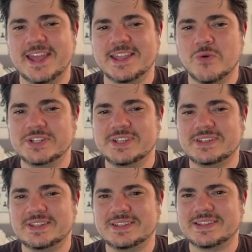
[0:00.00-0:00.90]
And it
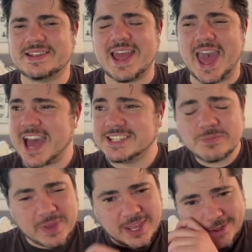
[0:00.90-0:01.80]
wasn't
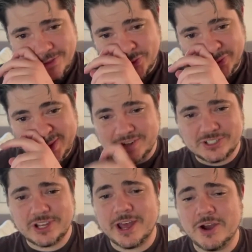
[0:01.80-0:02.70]
as big 3
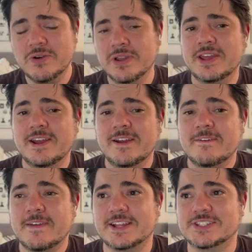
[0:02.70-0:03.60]
years ago.
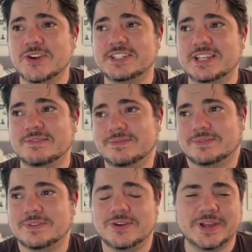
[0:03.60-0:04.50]
And so I said,
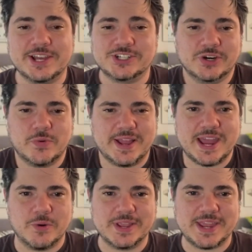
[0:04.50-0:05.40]
"Okay, sure,
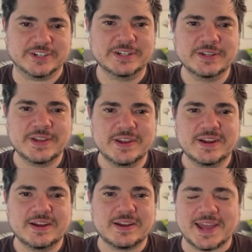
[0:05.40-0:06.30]
why not? Whatever."
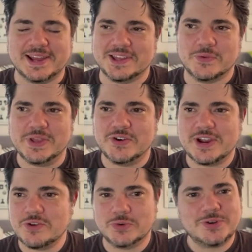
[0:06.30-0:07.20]
And then we
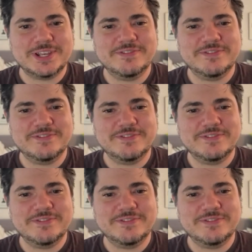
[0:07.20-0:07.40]
created Roll